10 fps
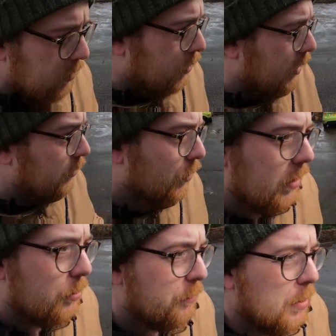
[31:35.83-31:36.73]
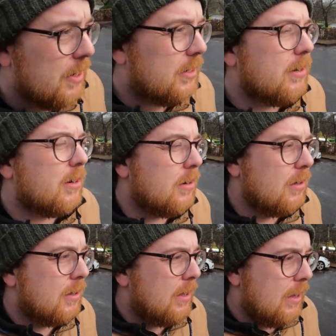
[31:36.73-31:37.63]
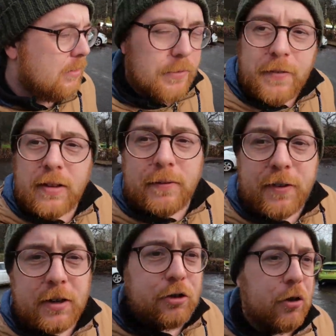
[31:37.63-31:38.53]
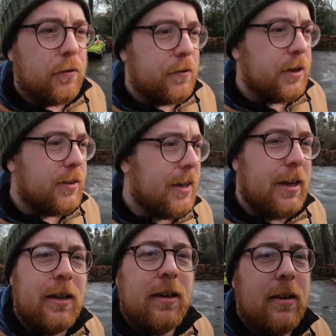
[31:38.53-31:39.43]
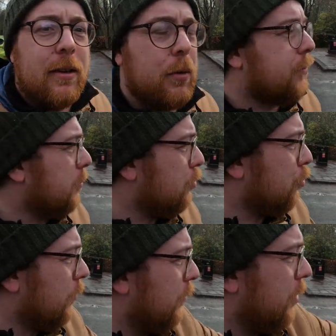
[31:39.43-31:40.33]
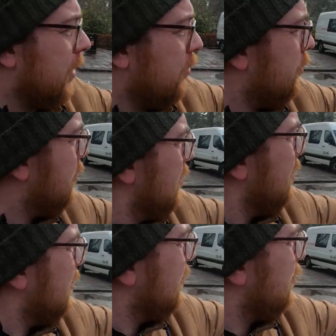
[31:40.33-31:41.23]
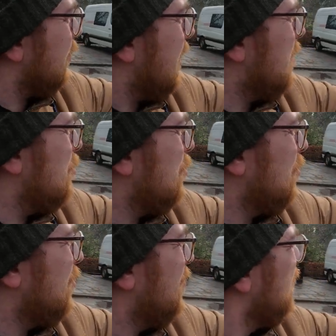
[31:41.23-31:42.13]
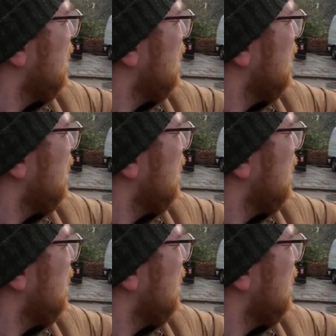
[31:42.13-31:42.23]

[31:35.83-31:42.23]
Okay, so aye, we're back here to finish off the day with some drone footage. There's a hippo.